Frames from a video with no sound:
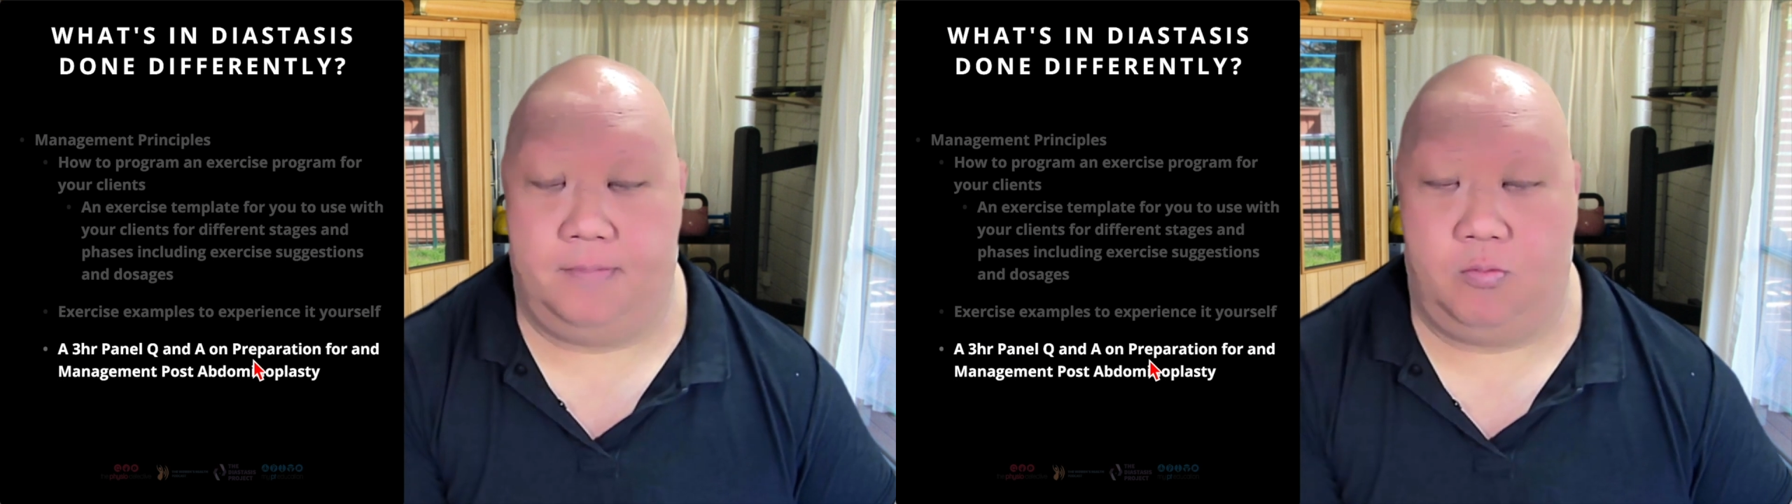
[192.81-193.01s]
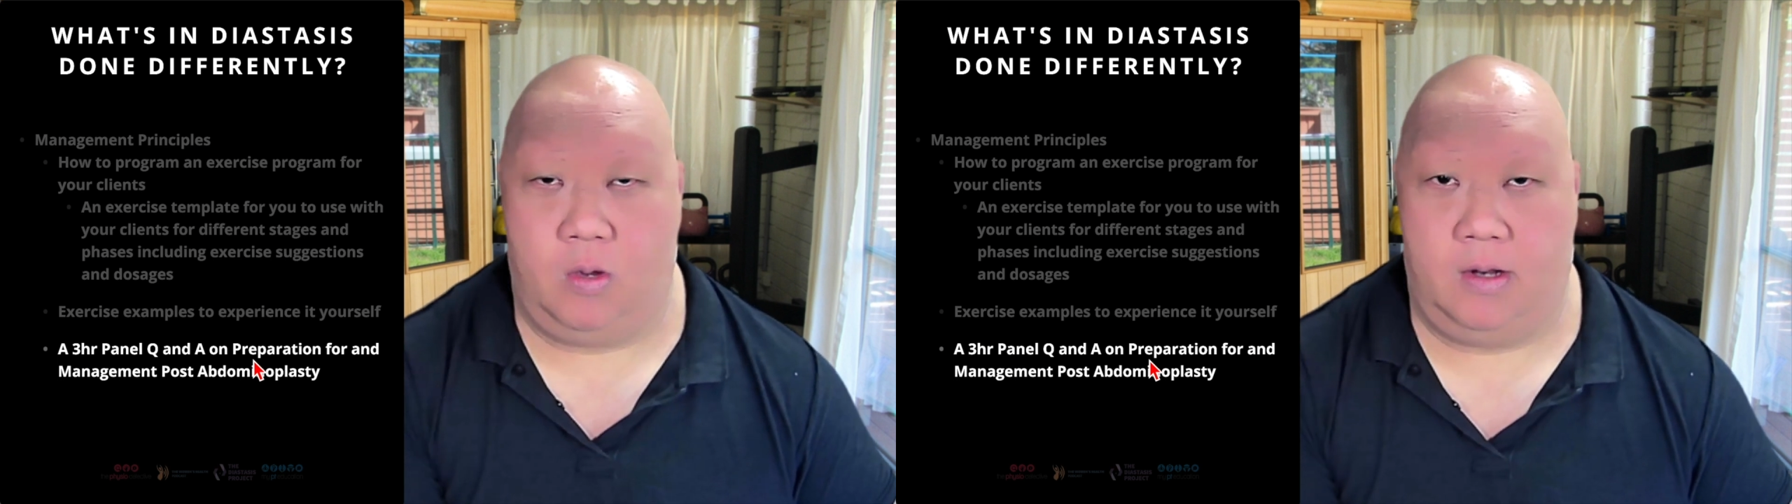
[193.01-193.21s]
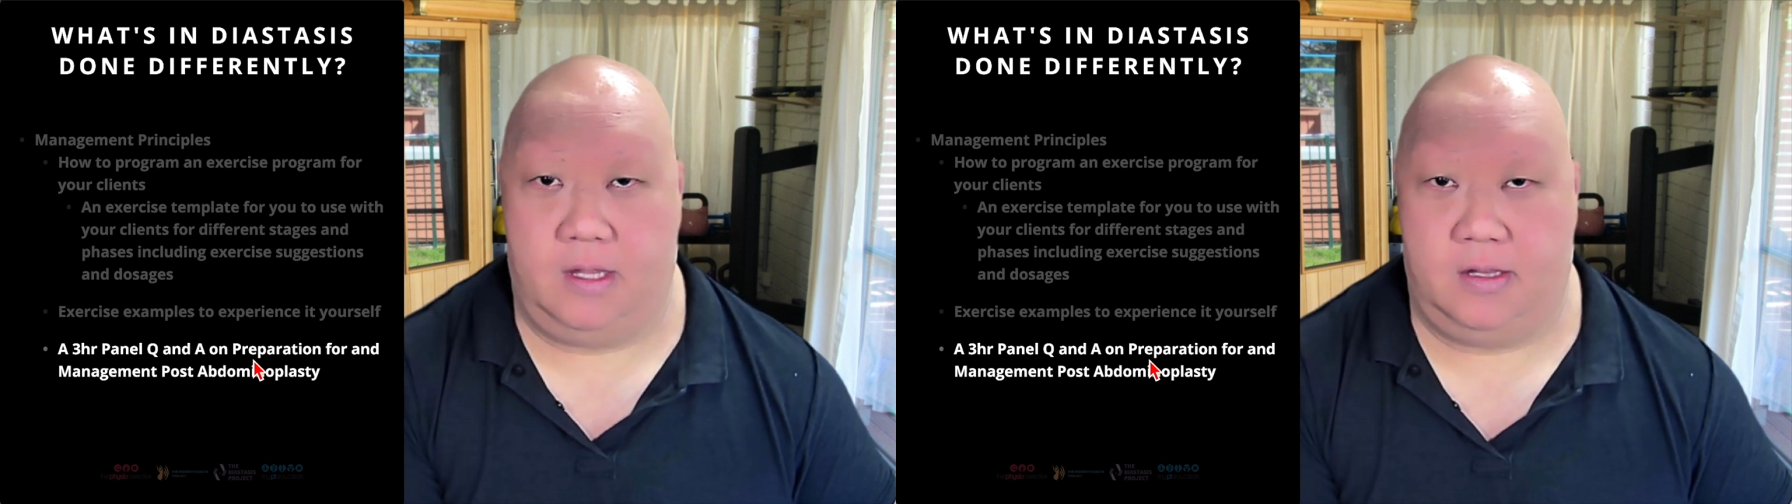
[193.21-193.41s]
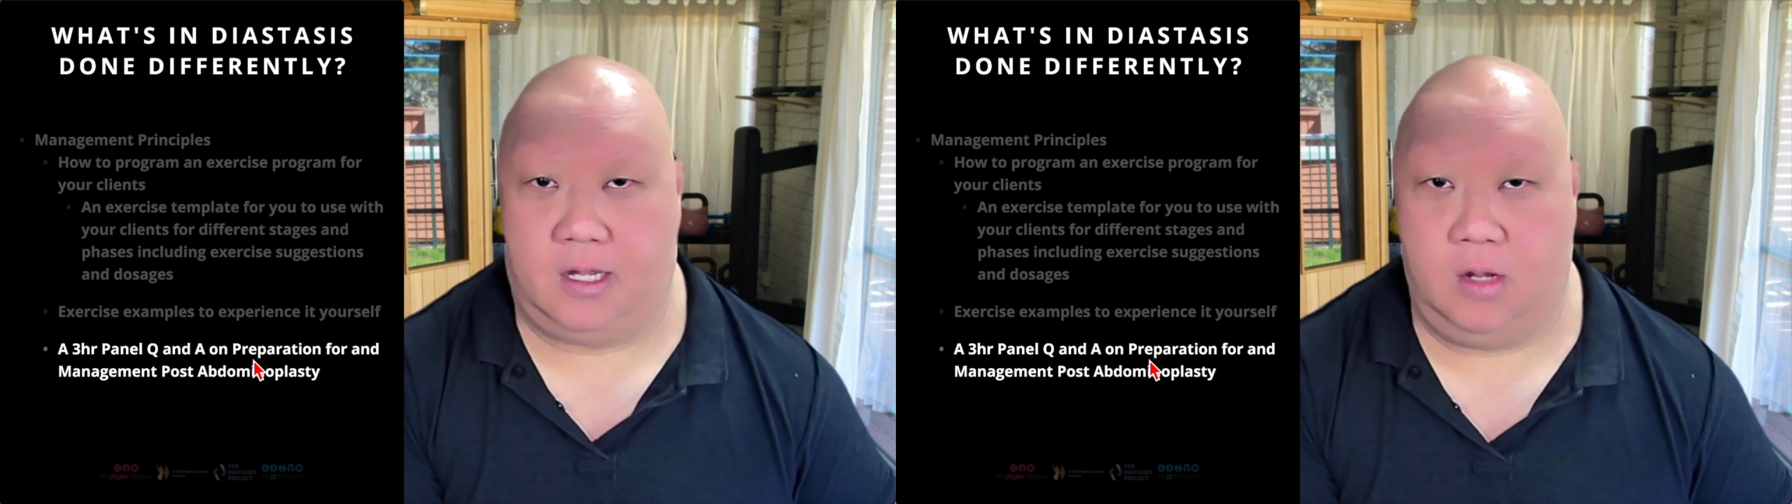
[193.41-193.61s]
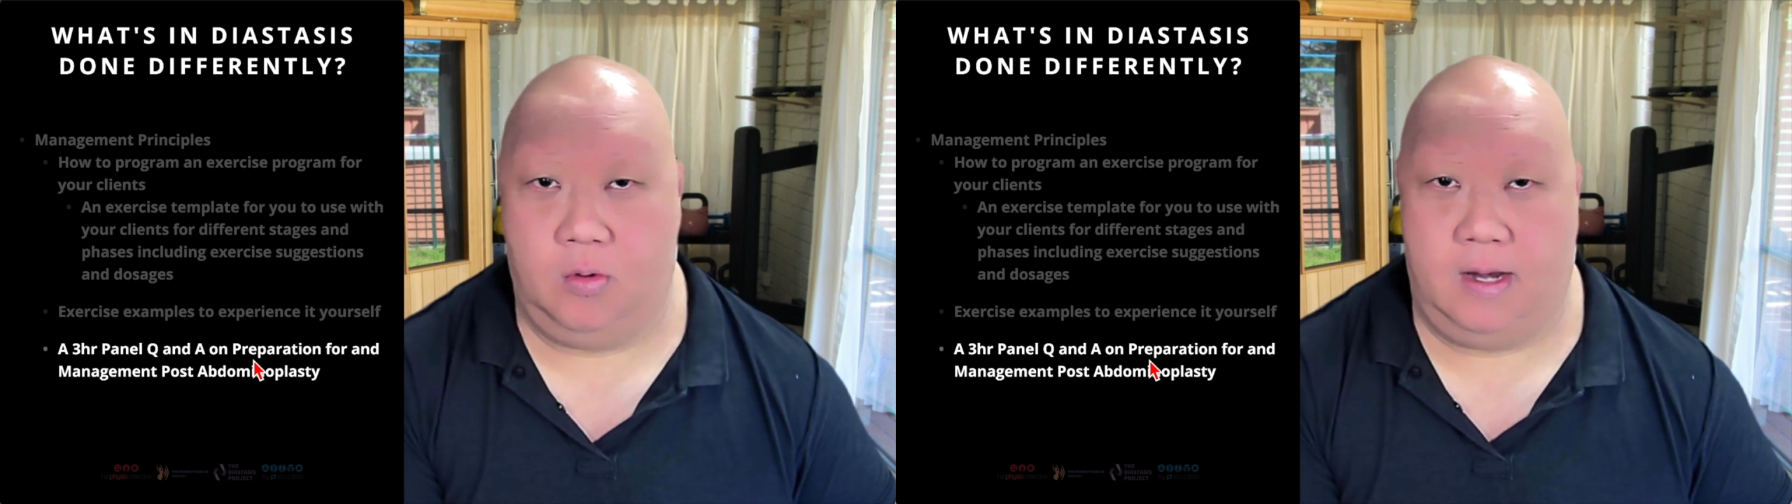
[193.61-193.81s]
where there's a
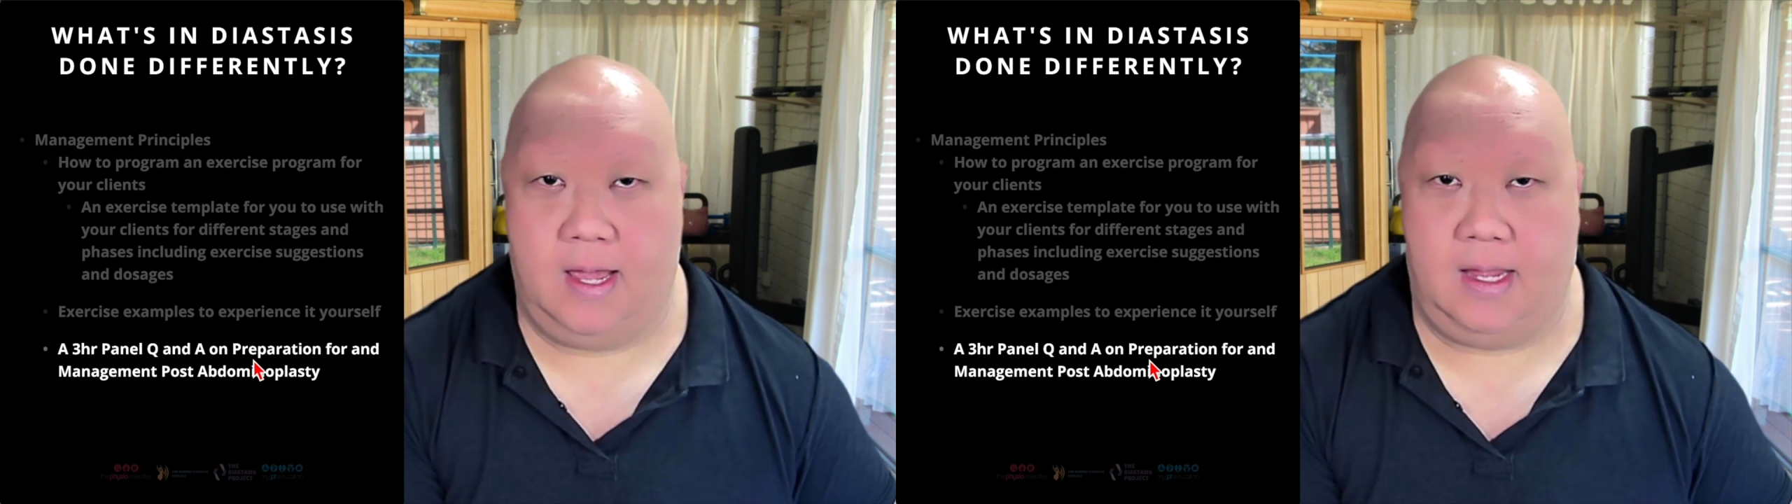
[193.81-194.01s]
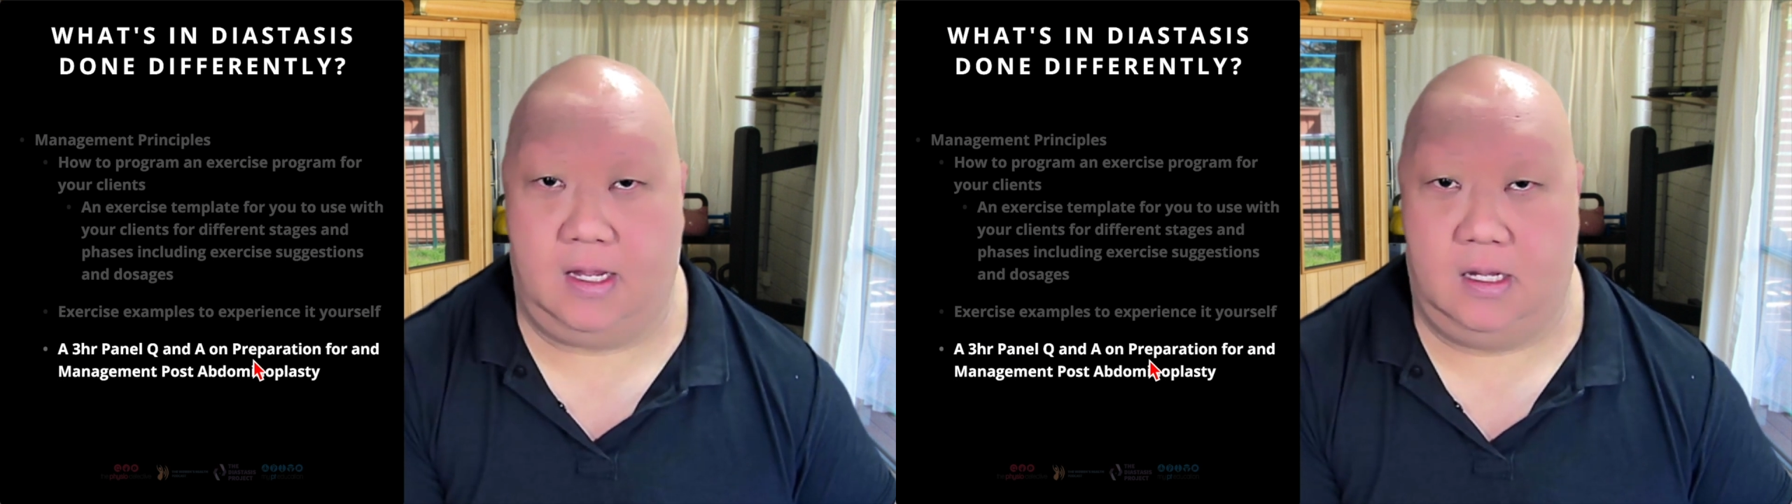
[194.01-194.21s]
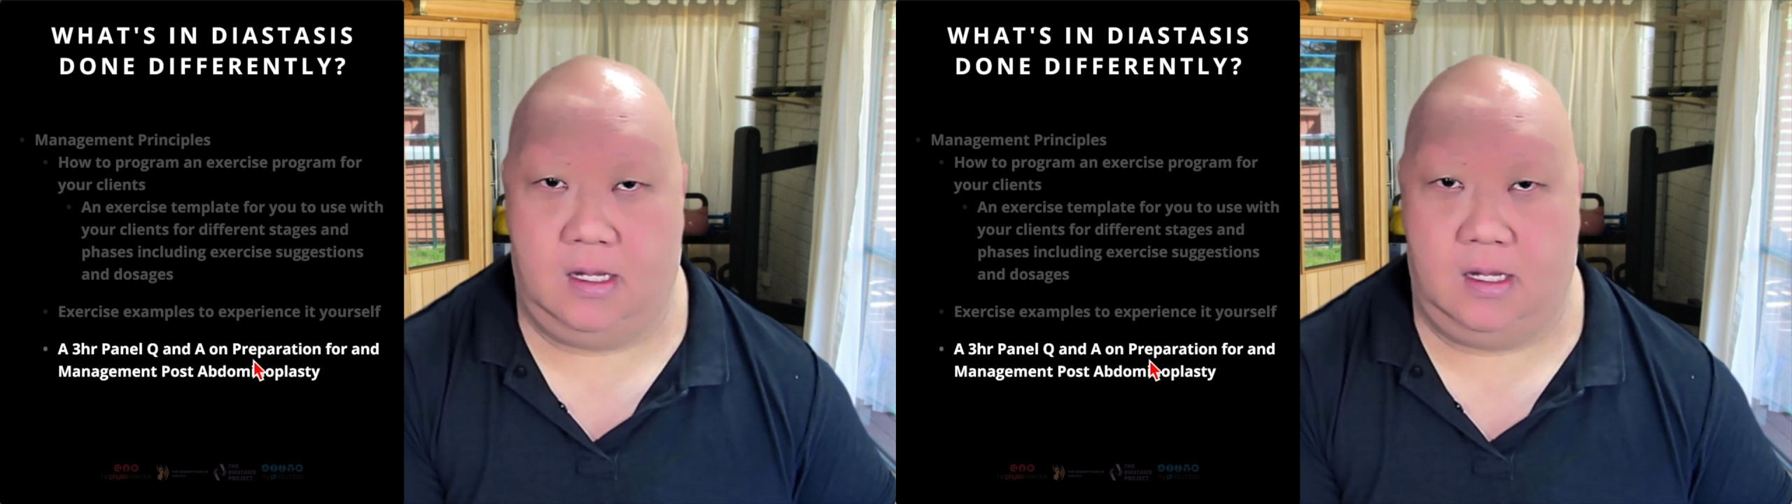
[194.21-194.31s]
Q&A